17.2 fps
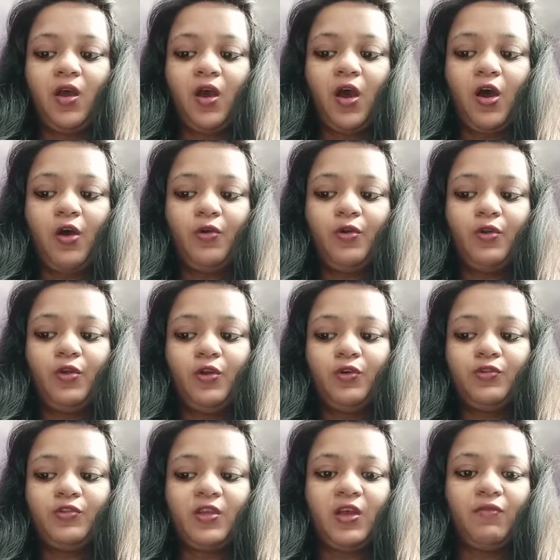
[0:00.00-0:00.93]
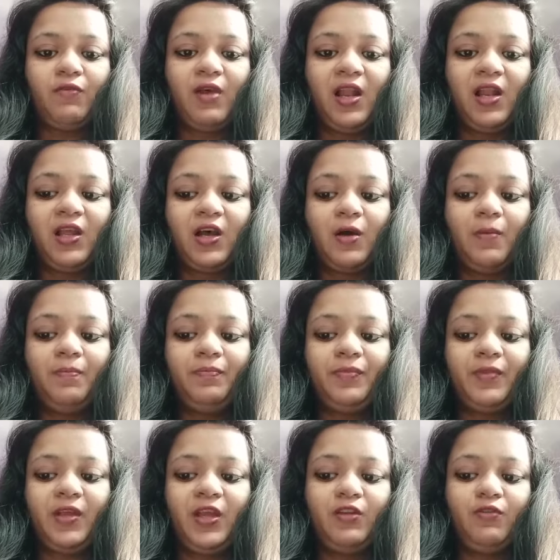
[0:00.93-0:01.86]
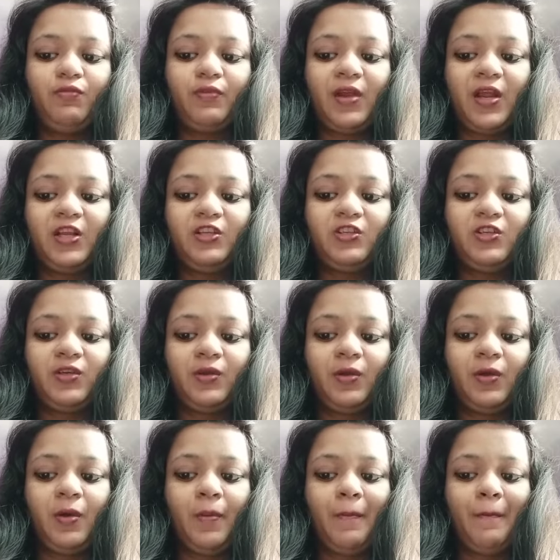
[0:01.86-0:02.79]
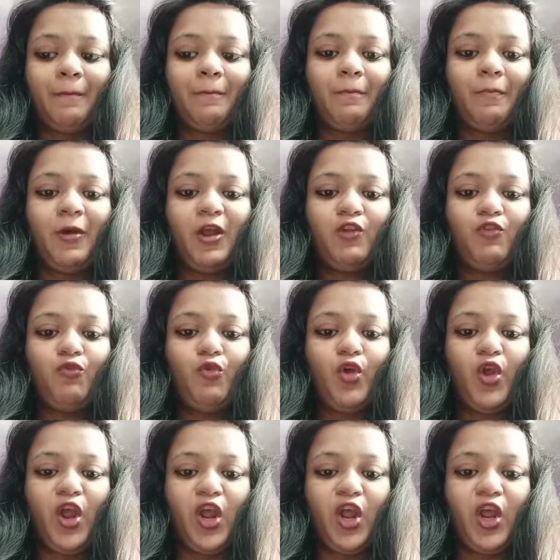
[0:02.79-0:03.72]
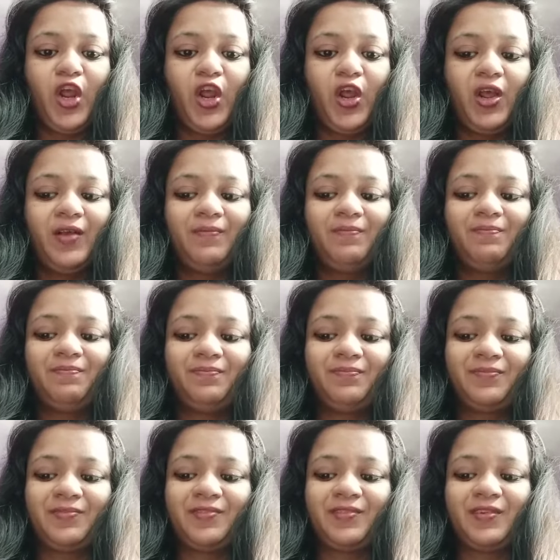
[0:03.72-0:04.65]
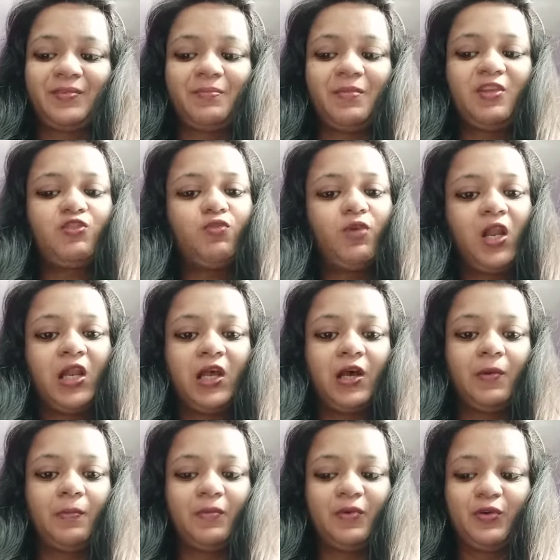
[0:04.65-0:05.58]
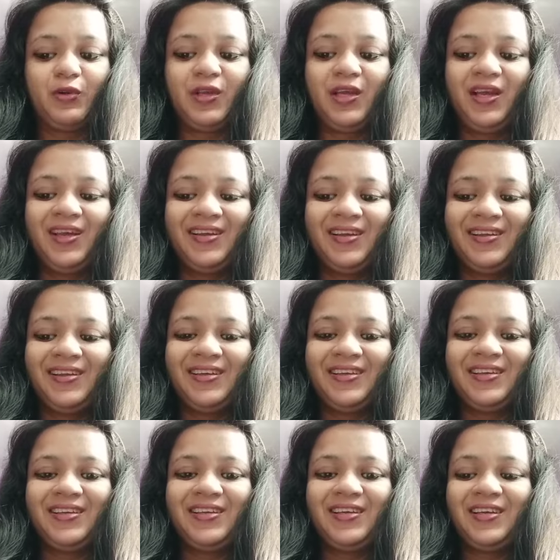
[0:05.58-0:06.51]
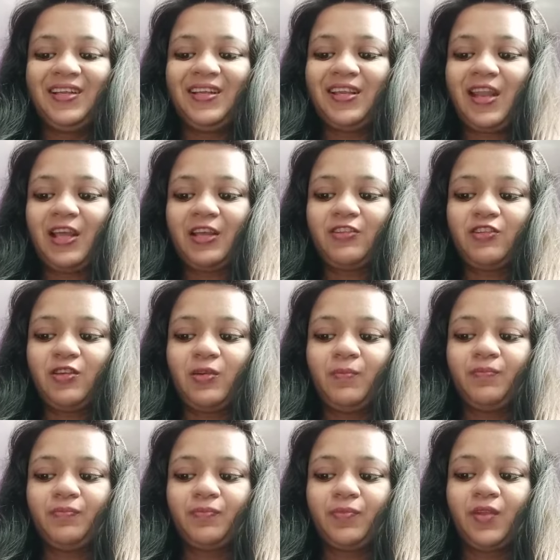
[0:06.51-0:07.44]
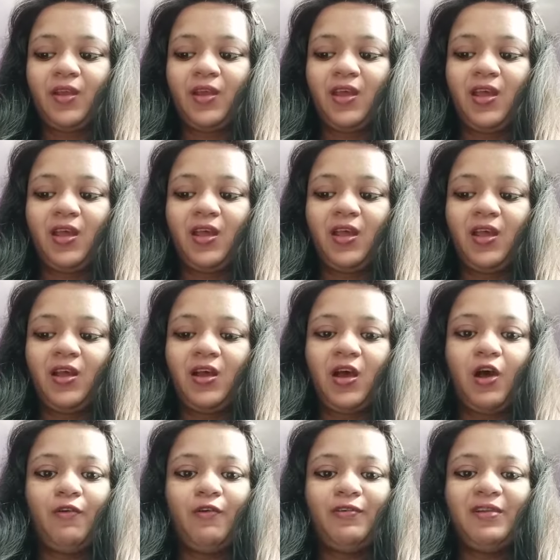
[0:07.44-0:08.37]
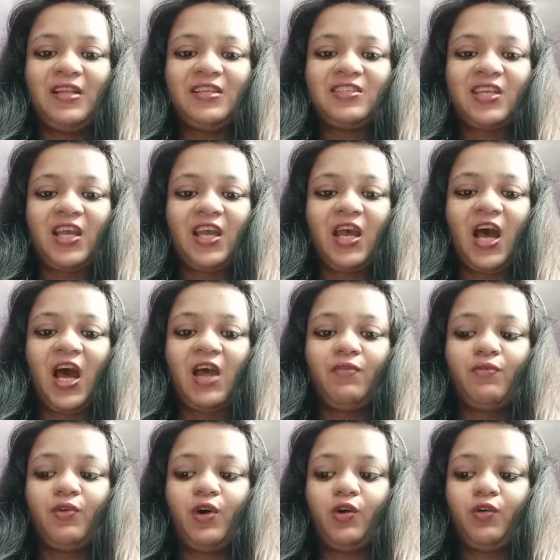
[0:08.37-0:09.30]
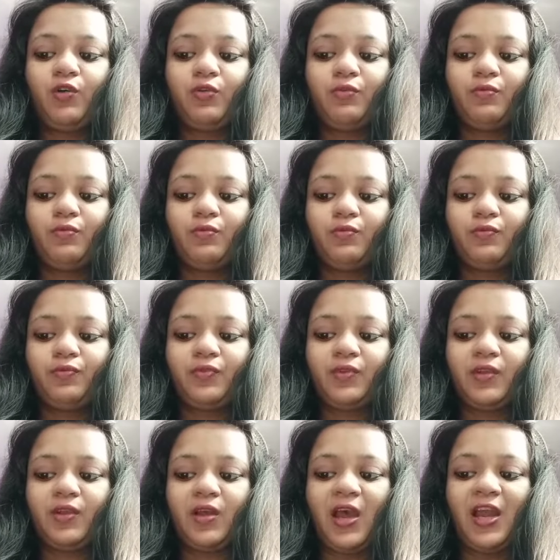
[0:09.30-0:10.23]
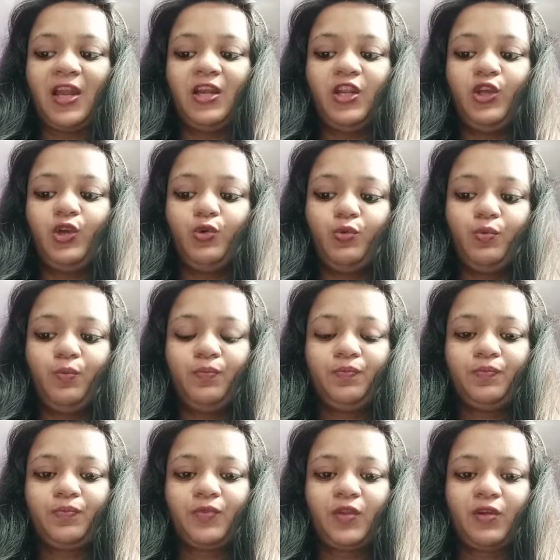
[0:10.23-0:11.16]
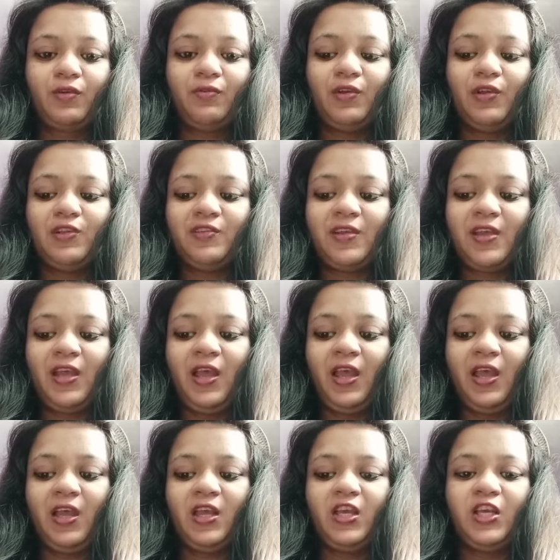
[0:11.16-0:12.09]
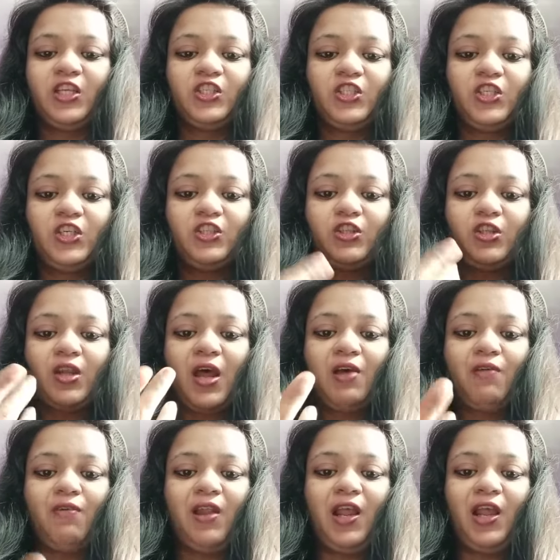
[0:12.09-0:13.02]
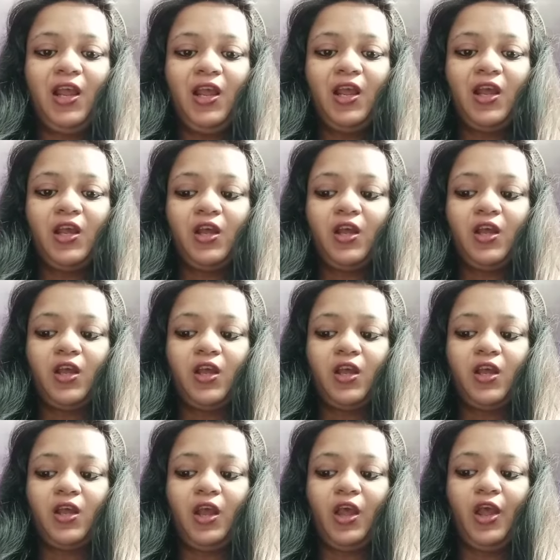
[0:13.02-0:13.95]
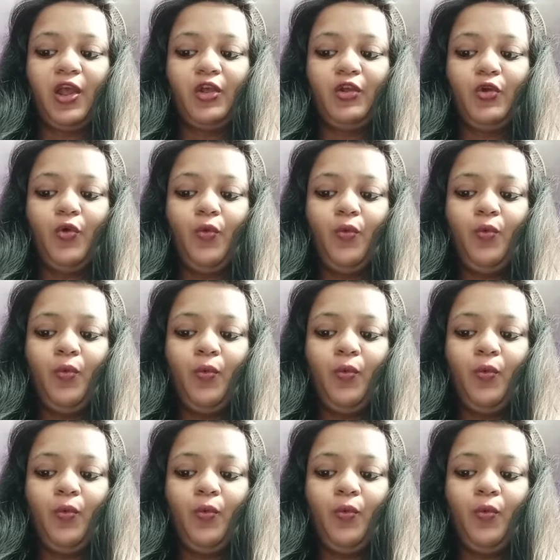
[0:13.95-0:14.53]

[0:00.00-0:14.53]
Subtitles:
how do you say welcome in French? Bienvenue means welcome. Okay. Next, how will you say I work and you? You will say, je travaille et you?